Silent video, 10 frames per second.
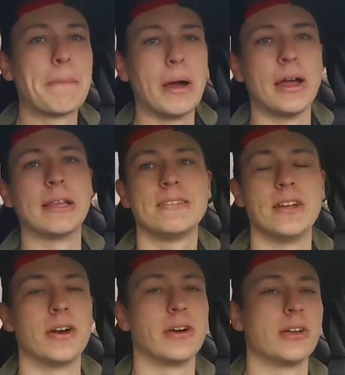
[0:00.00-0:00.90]
But you
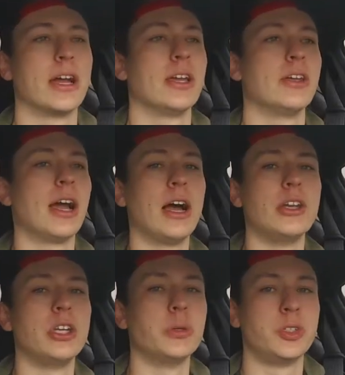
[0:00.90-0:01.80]
know, you gotta
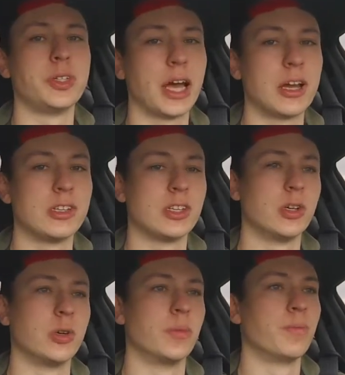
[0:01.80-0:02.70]
do what you gotta
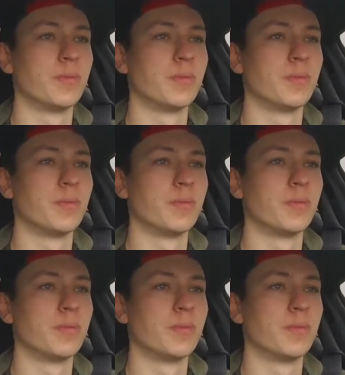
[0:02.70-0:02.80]
do.